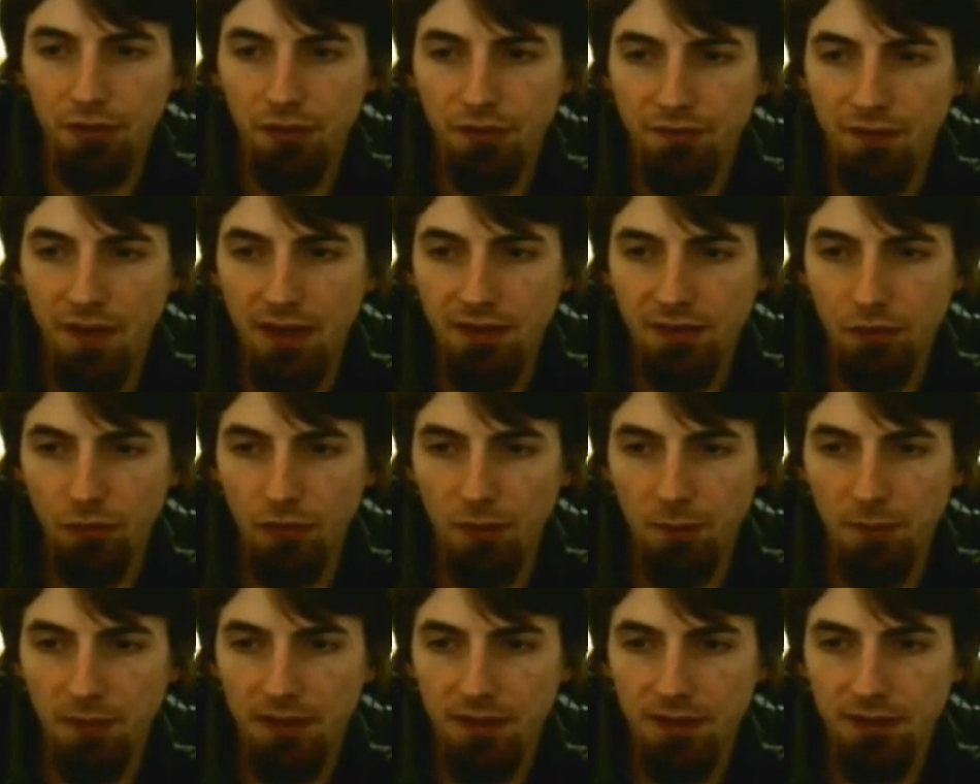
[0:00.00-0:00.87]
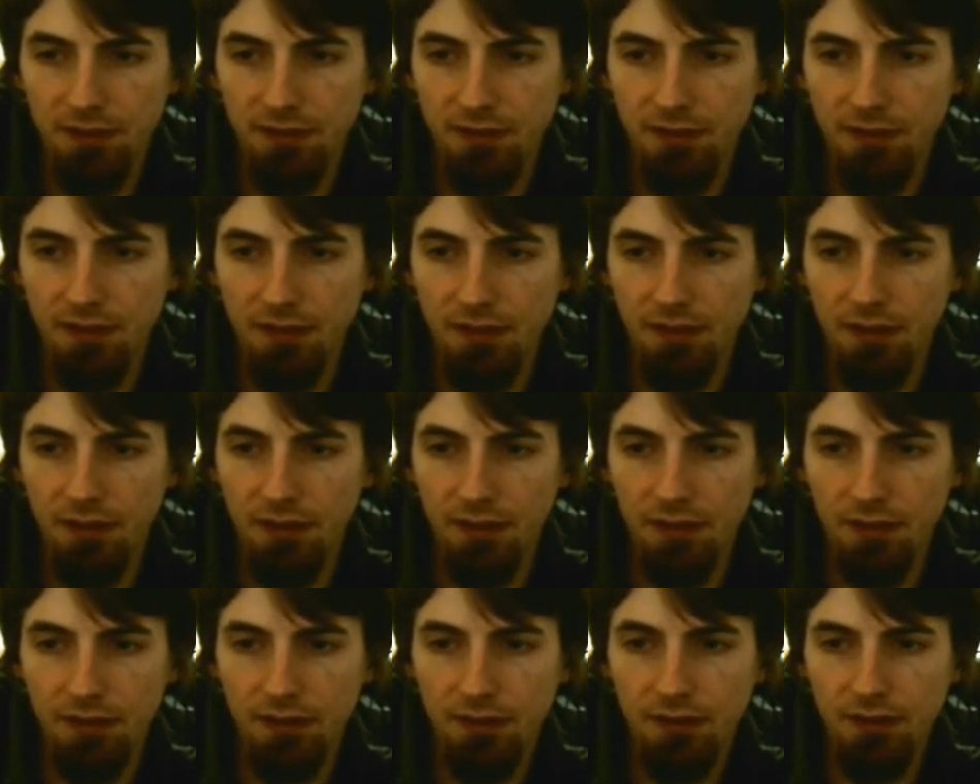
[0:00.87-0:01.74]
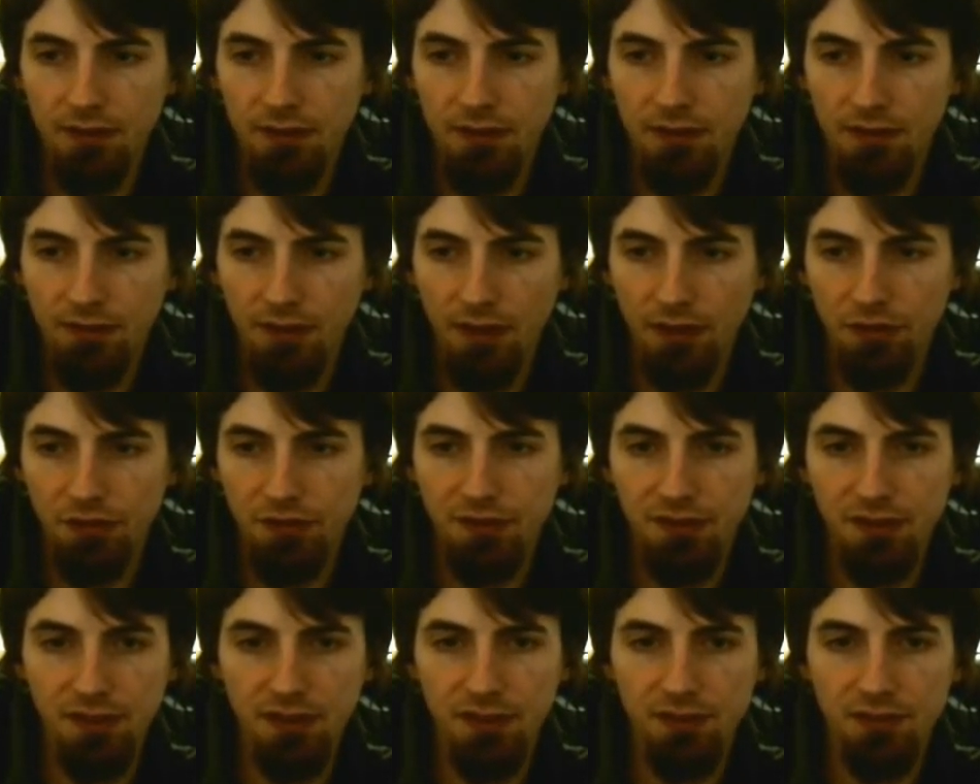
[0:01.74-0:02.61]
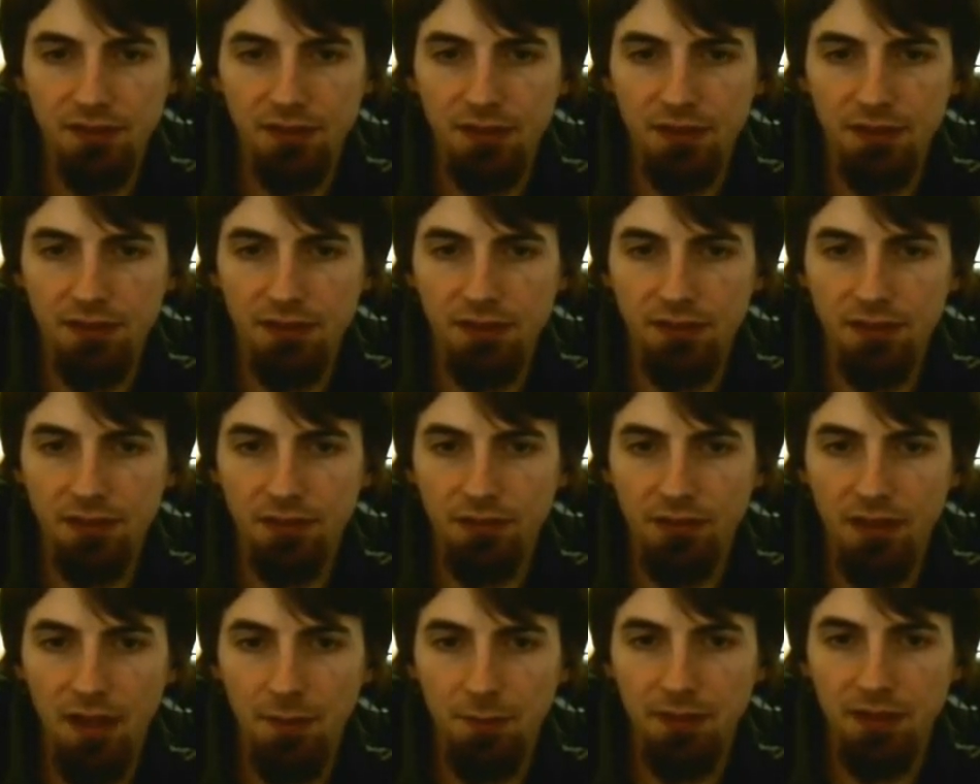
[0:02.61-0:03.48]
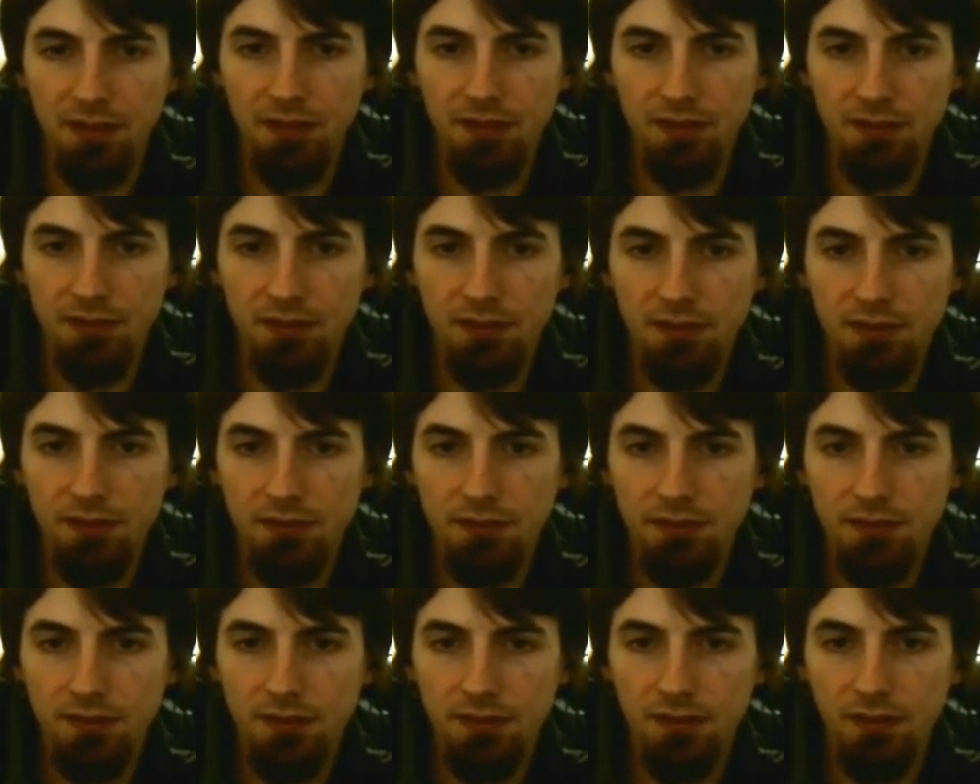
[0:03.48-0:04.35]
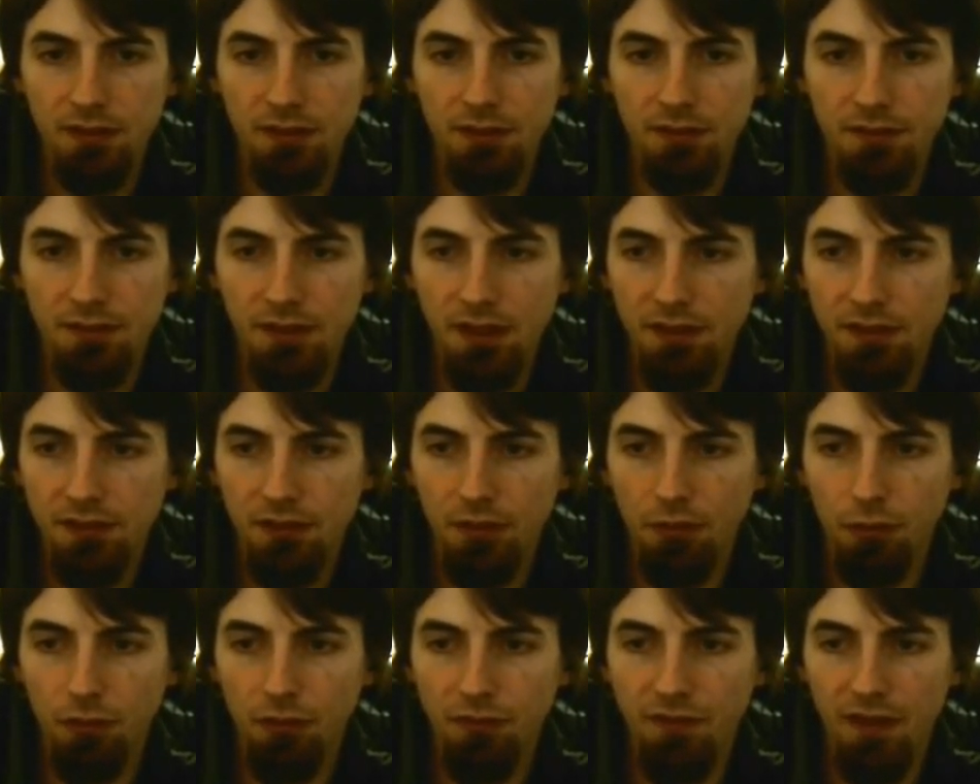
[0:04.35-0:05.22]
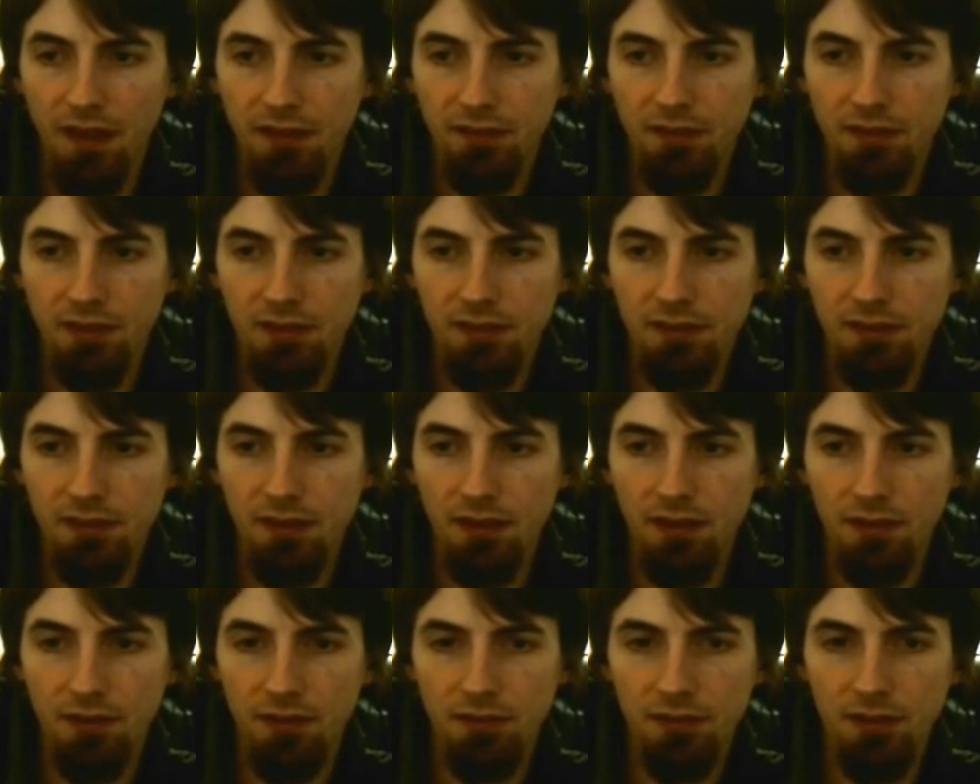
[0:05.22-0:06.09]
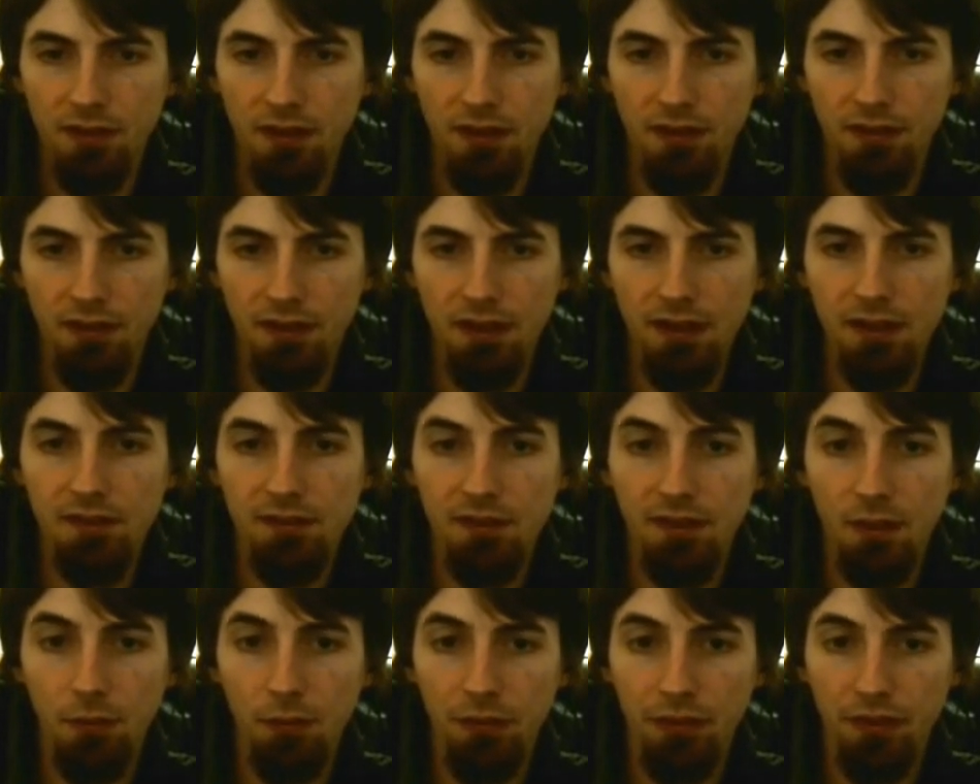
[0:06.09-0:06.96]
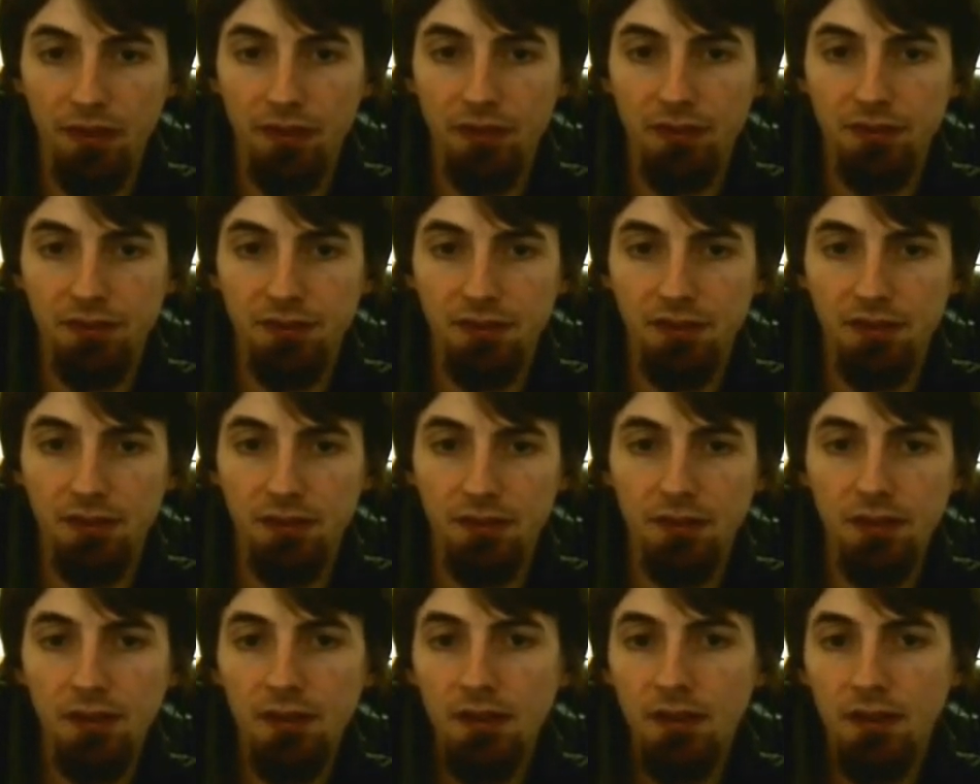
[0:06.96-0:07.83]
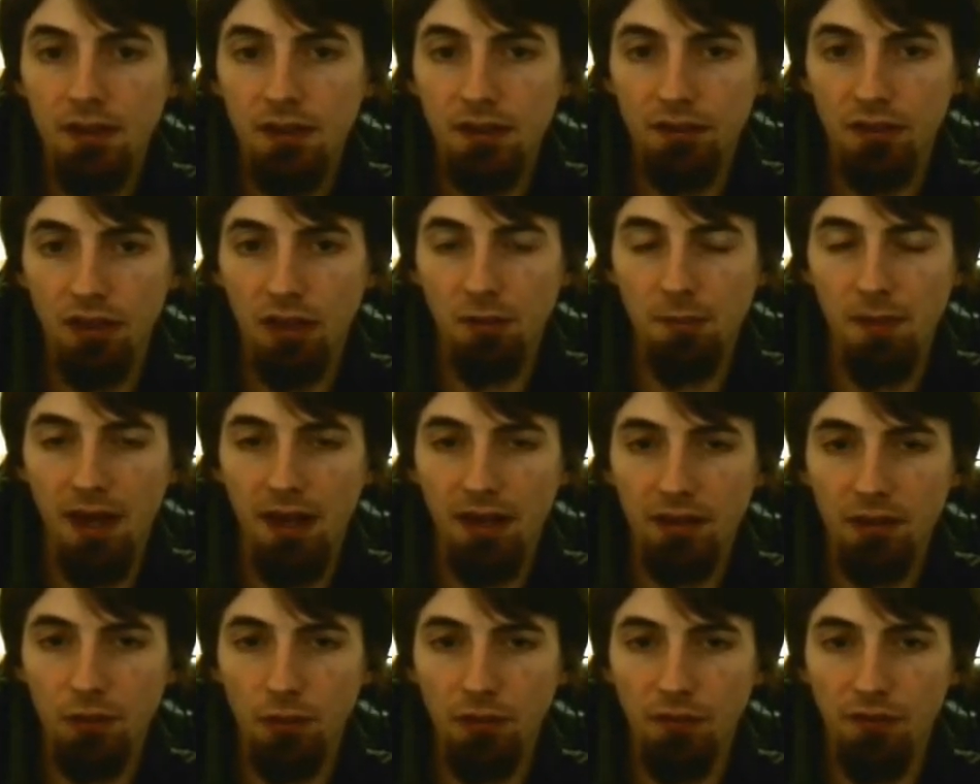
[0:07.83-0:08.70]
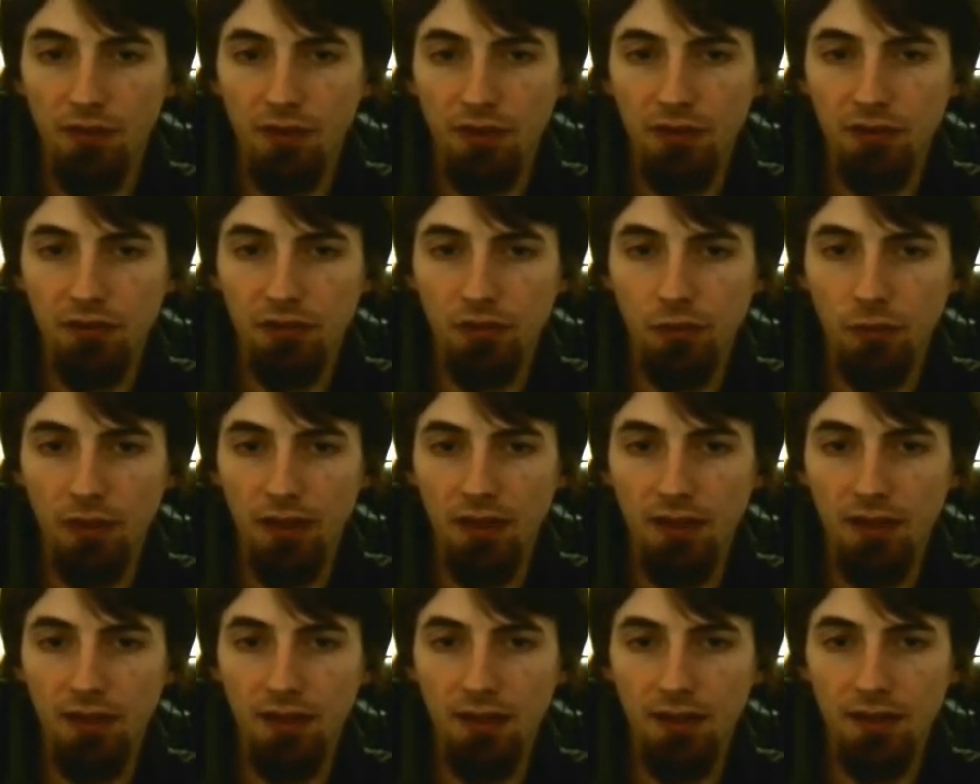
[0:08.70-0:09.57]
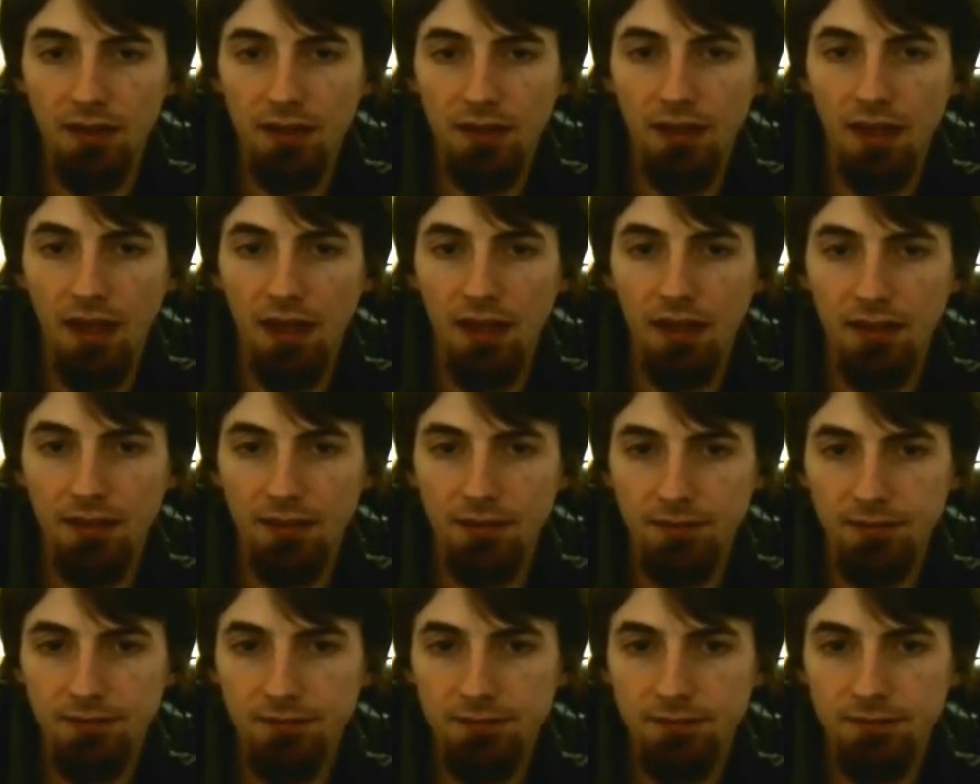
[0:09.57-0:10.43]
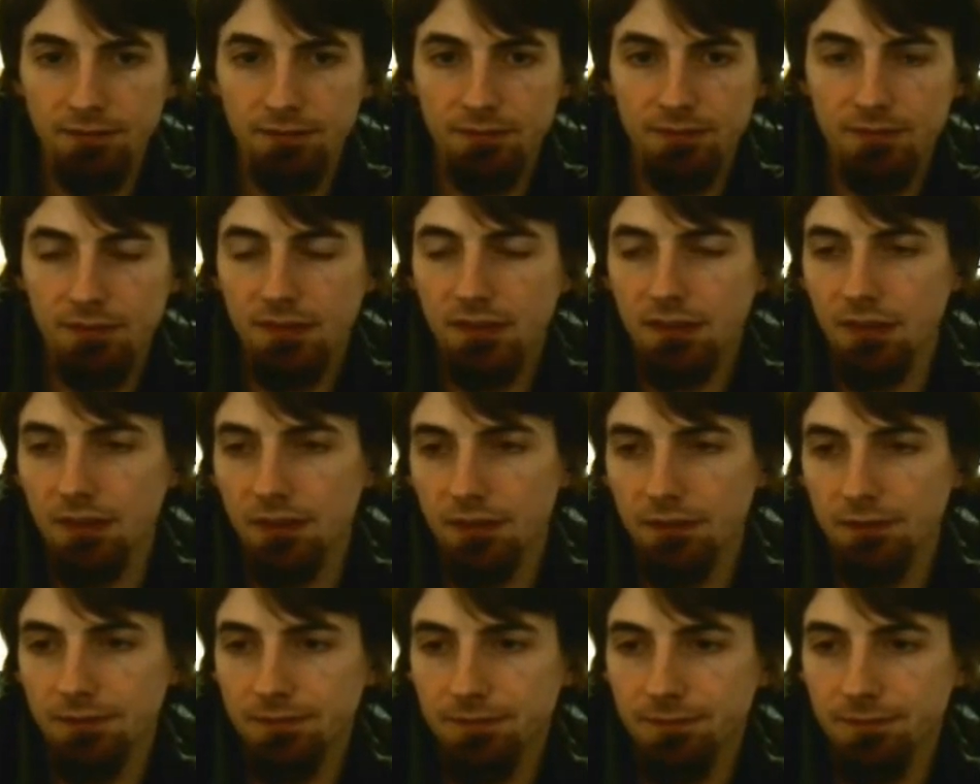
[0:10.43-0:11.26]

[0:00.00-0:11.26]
a fancy one because the letter C doesn't exist in Japanese. So, that's the whole fanciness there. Anything with the letter C is automatically reverted to a K. So,